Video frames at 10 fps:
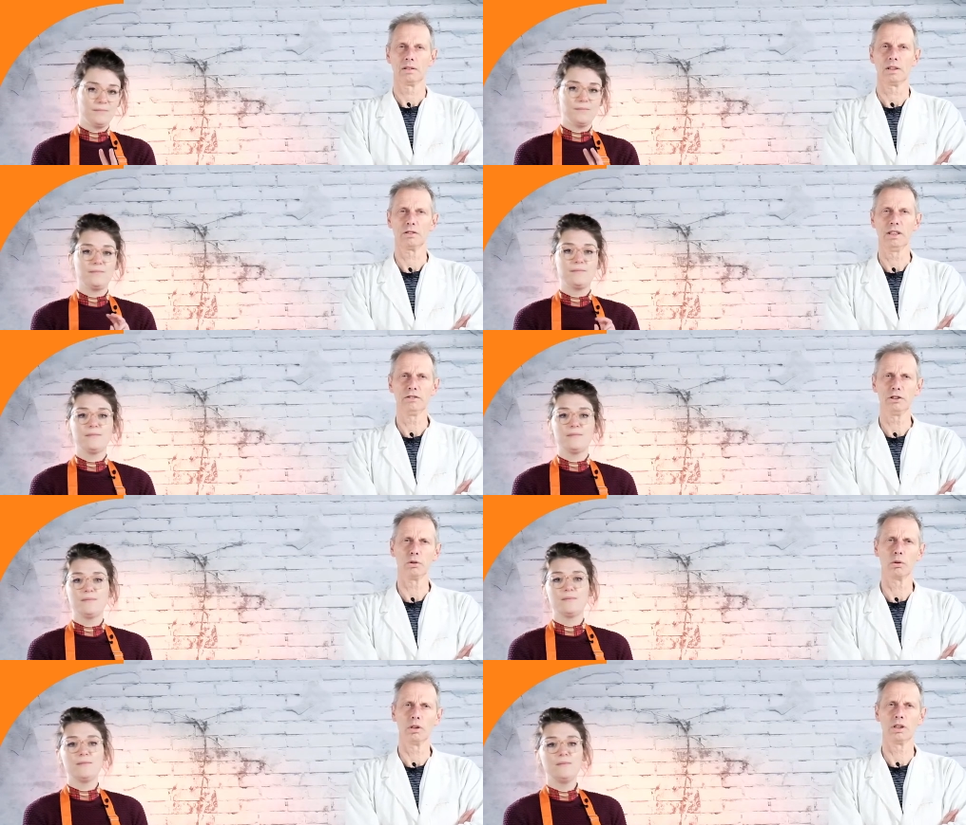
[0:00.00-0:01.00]
Speaker 1: This linseed
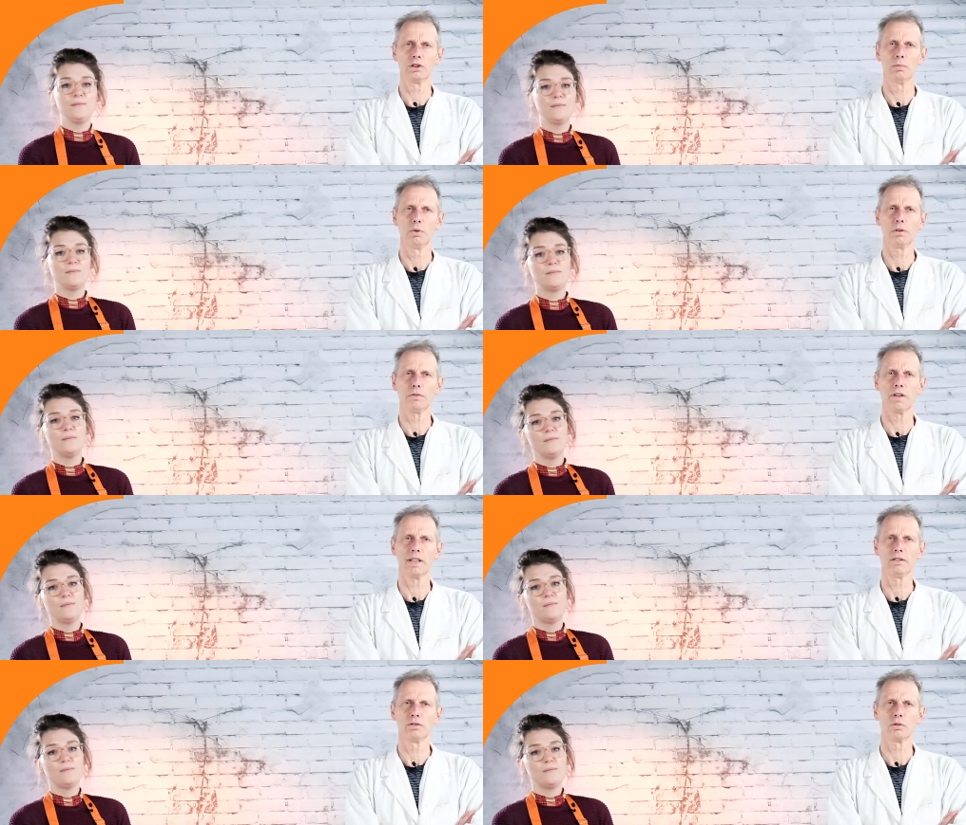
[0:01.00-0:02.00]
oil is
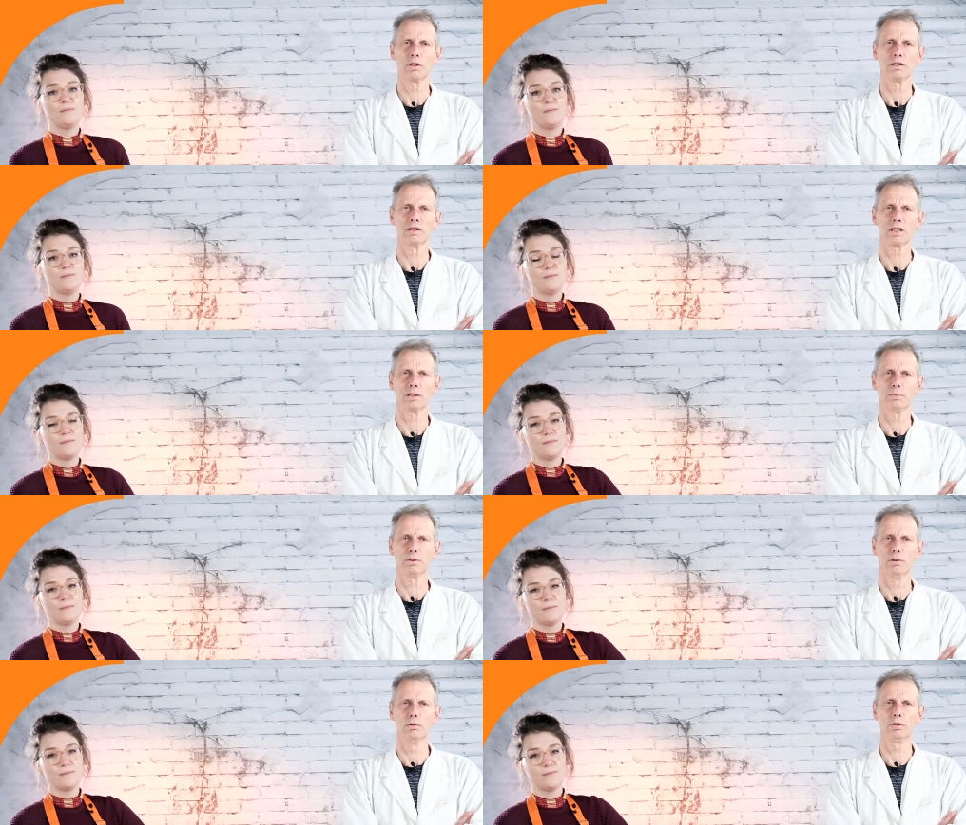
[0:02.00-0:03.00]
modified so that it can be
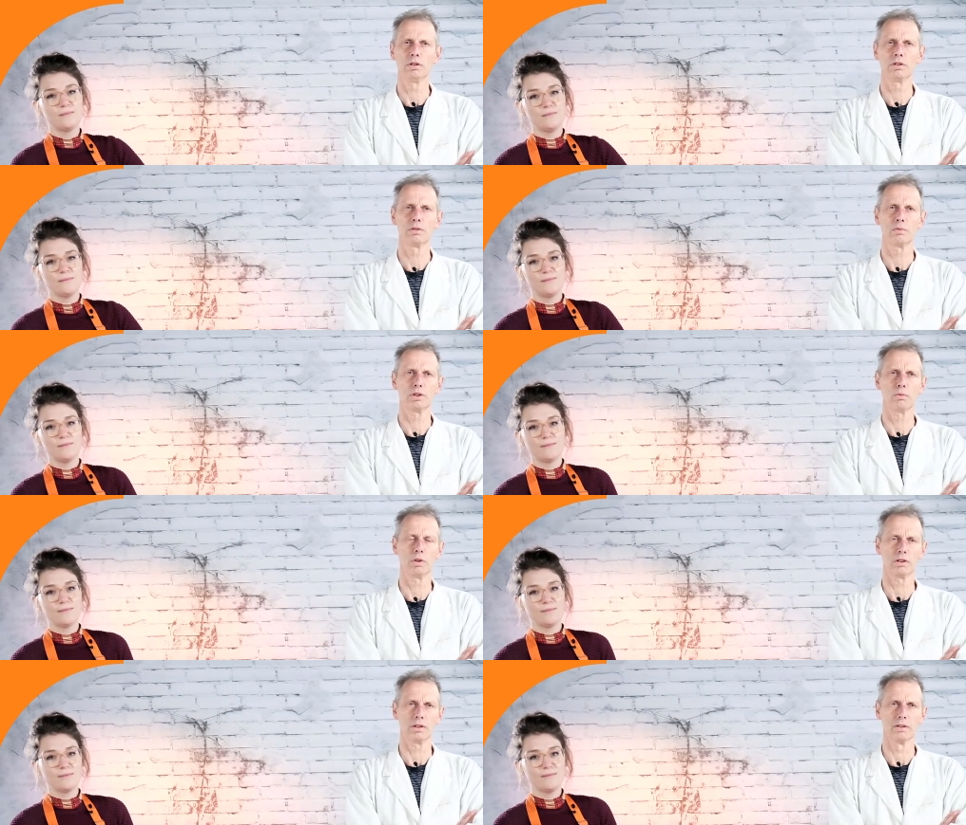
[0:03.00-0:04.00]
diluted with
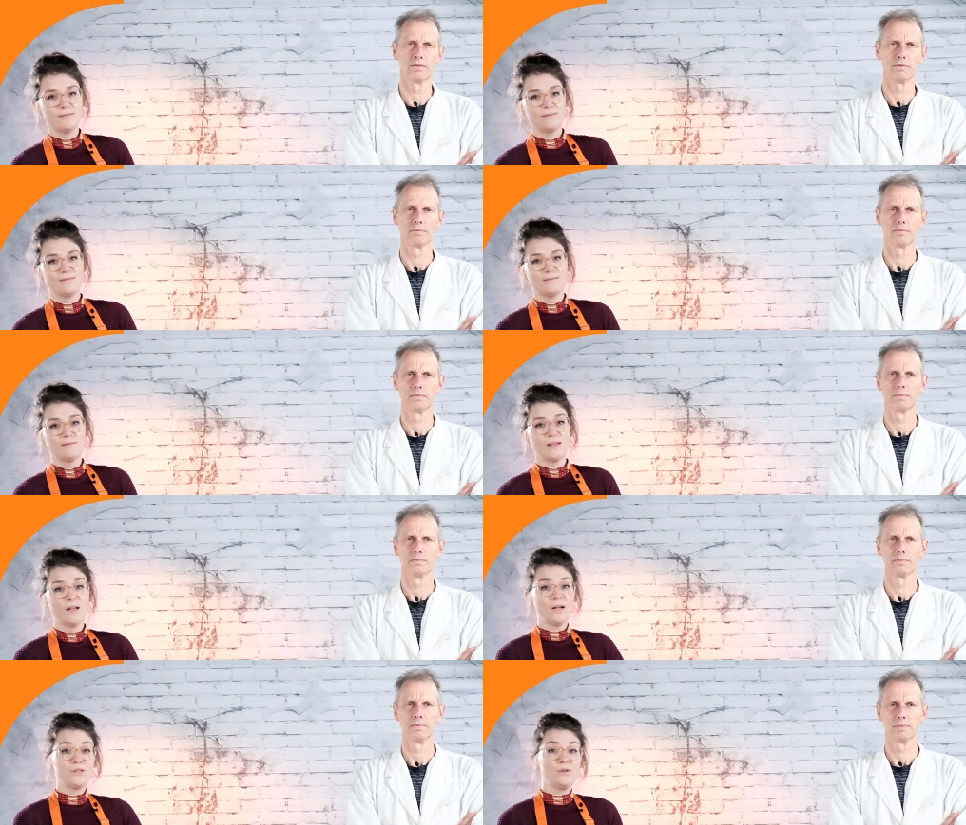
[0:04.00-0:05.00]
water.
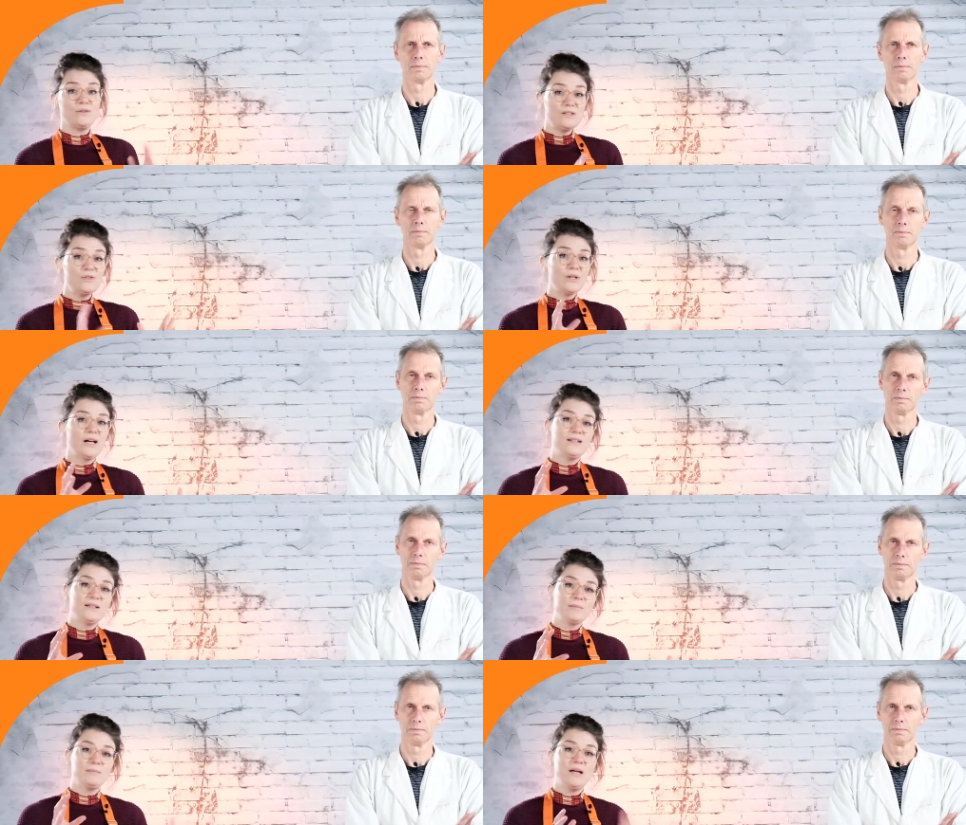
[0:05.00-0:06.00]
Speaker 2: So this
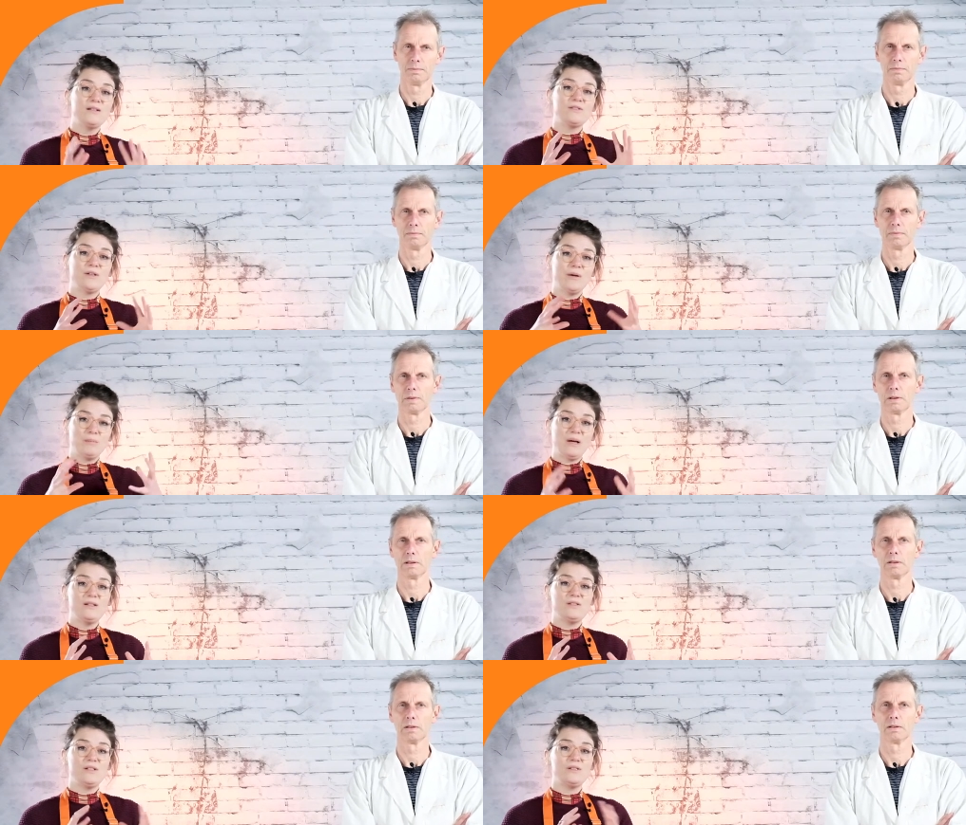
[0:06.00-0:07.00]
together makes the
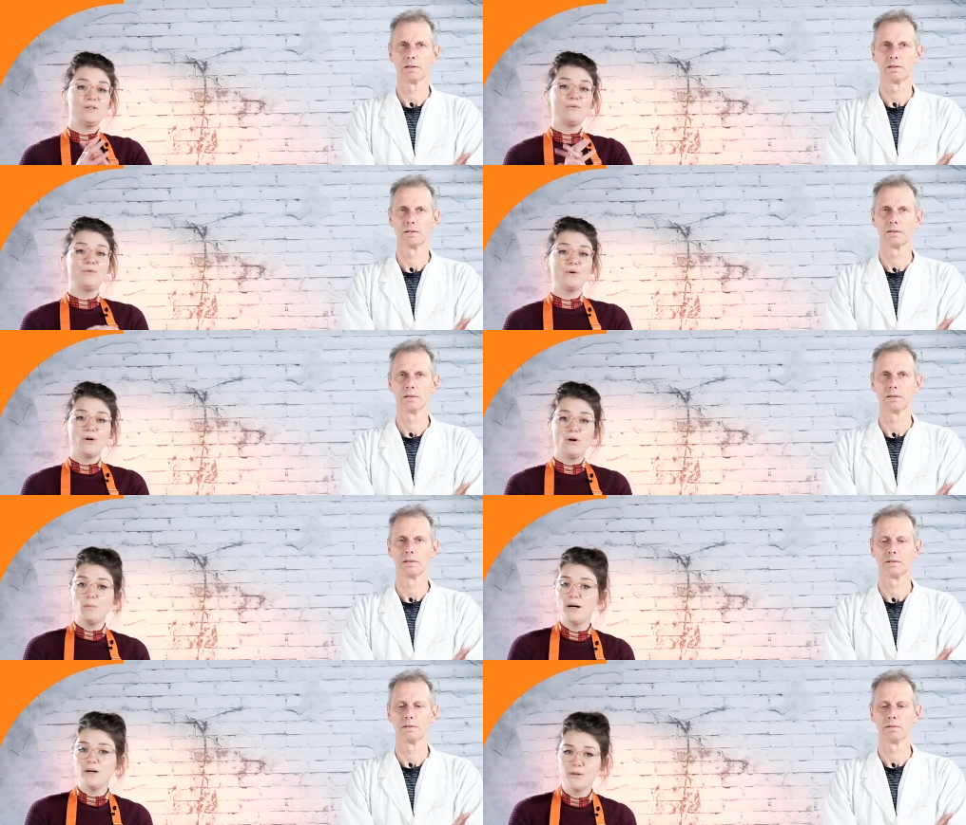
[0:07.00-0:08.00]
basis for
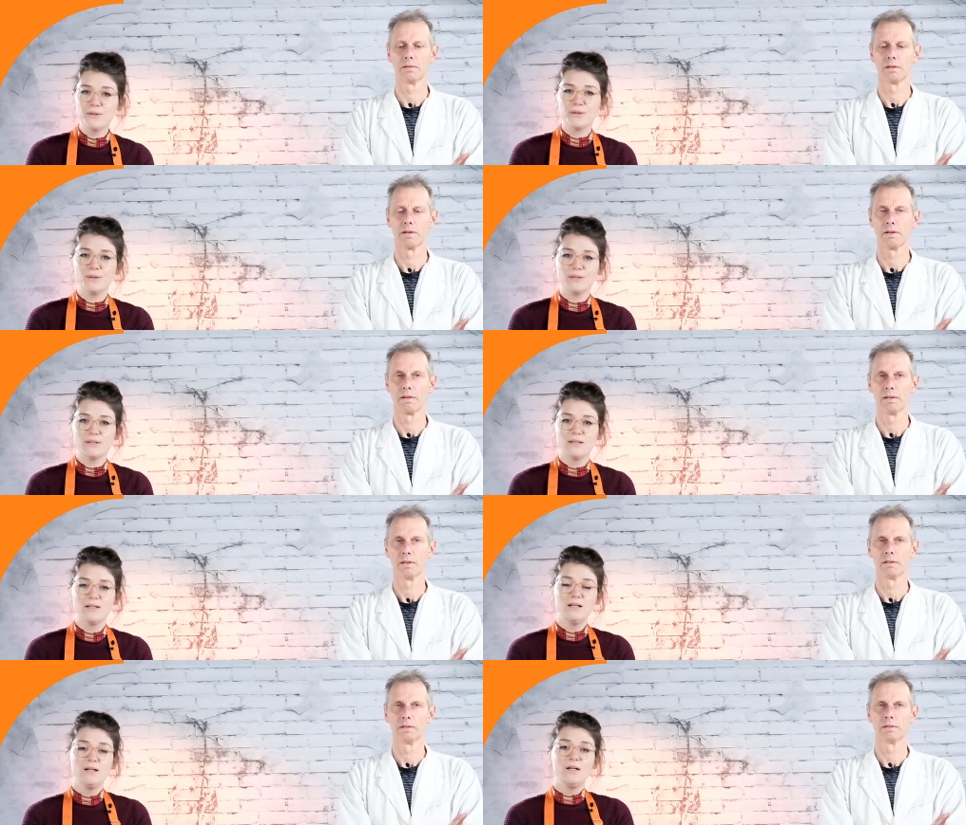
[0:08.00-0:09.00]
Cobra oil color.
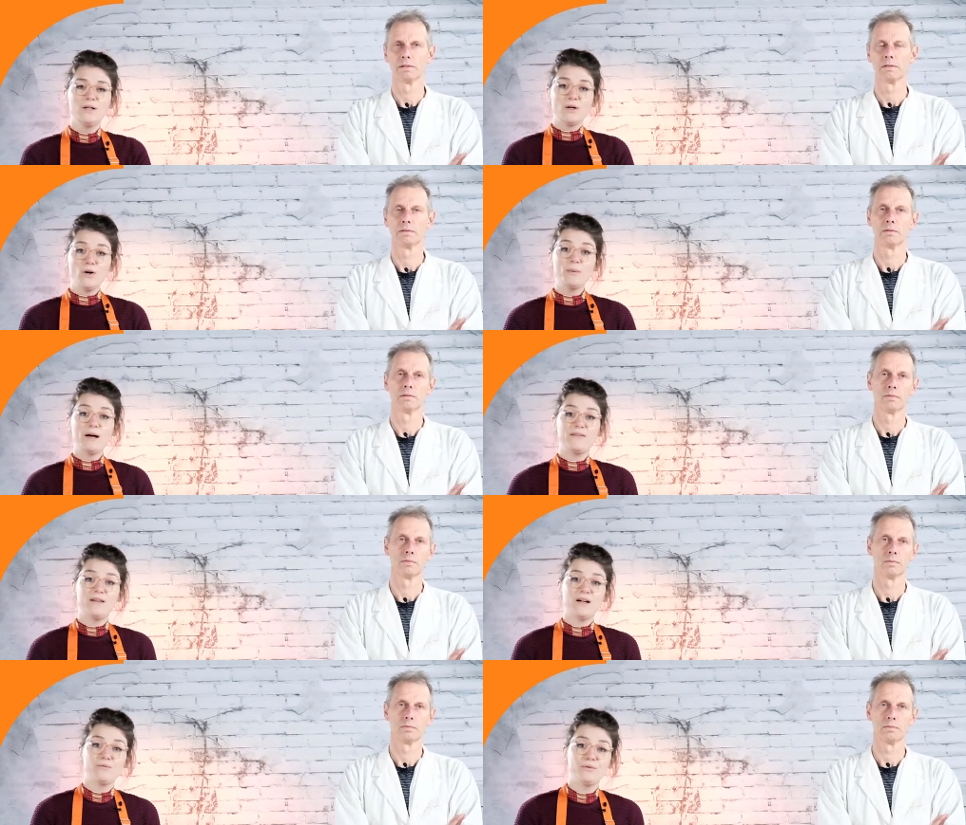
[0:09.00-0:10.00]
Cobra
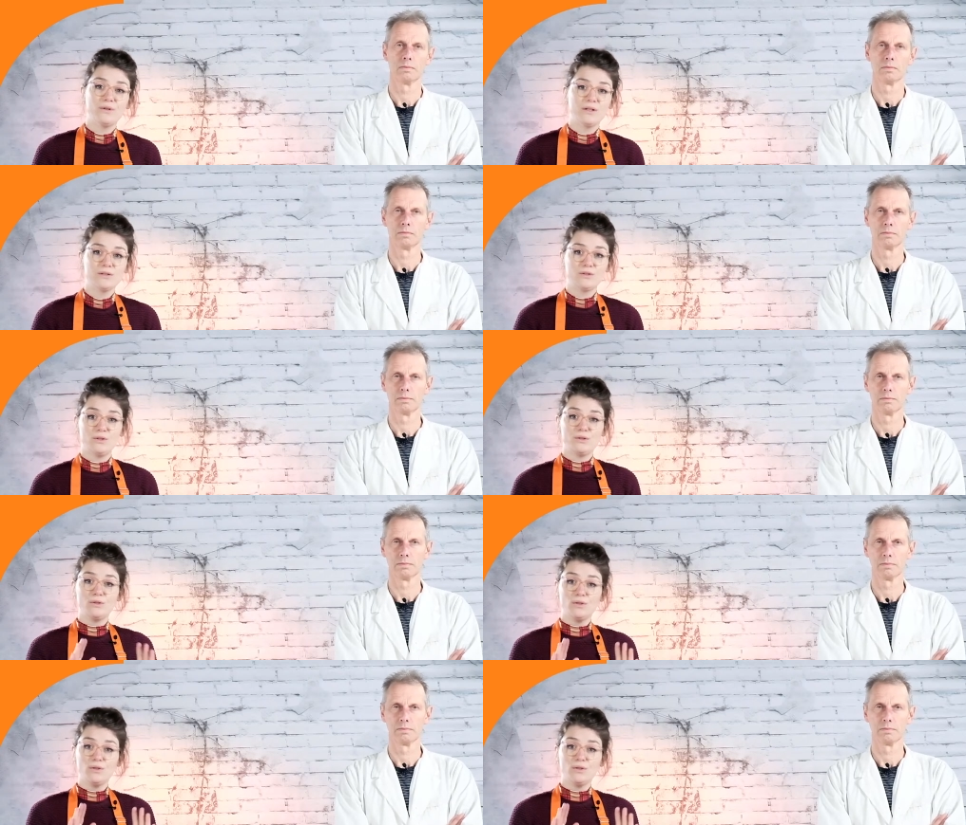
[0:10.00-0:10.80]
therefore does